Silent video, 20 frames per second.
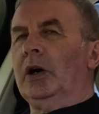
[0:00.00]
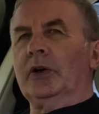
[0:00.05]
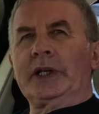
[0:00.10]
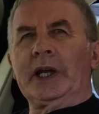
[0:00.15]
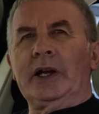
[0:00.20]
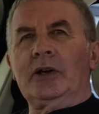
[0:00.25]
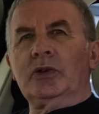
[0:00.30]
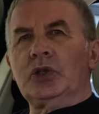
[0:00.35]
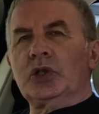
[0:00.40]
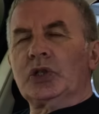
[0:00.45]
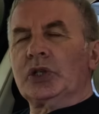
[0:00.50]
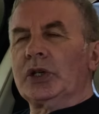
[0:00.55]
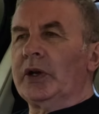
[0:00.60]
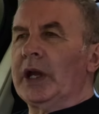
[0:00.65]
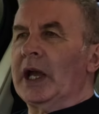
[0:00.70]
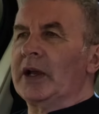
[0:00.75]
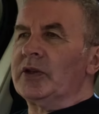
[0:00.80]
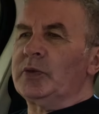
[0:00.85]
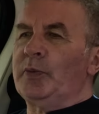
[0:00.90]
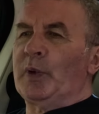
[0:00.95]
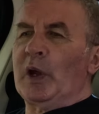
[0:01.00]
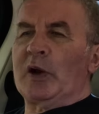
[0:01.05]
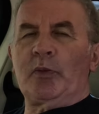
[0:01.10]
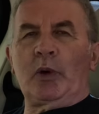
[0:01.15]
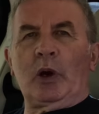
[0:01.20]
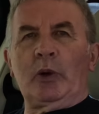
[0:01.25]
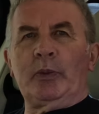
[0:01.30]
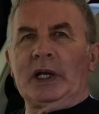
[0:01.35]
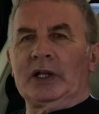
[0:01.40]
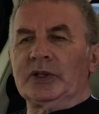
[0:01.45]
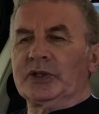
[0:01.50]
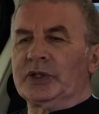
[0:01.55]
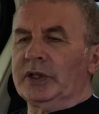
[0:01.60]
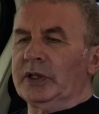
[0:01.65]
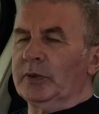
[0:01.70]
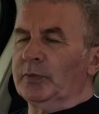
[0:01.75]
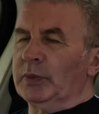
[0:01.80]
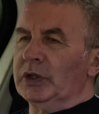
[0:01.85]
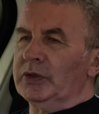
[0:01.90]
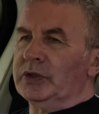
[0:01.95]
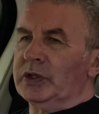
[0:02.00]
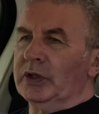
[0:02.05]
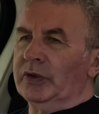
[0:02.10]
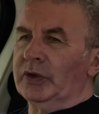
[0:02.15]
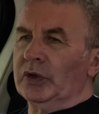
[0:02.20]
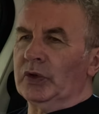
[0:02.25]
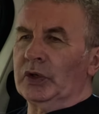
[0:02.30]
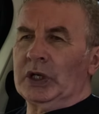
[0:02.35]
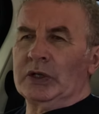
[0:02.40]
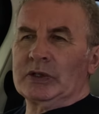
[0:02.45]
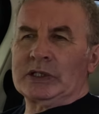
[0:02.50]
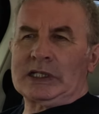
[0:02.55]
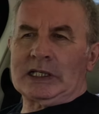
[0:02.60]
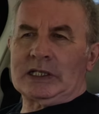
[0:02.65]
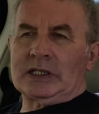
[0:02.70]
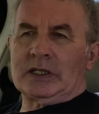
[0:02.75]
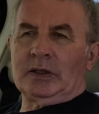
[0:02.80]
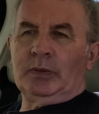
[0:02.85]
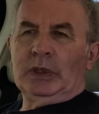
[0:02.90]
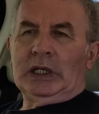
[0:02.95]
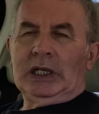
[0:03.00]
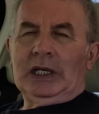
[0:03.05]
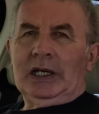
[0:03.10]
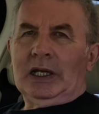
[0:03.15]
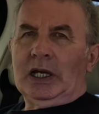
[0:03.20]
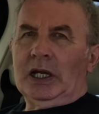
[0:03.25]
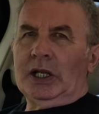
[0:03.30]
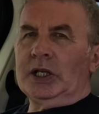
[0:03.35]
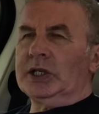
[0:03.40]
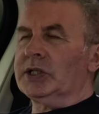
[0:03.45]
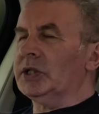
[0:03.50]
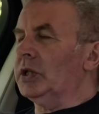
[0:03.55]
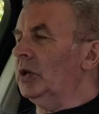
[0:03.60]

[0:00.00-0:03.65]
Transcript: Okay, I'll just show you how to pair a mobile to the Bluetooth audio system in this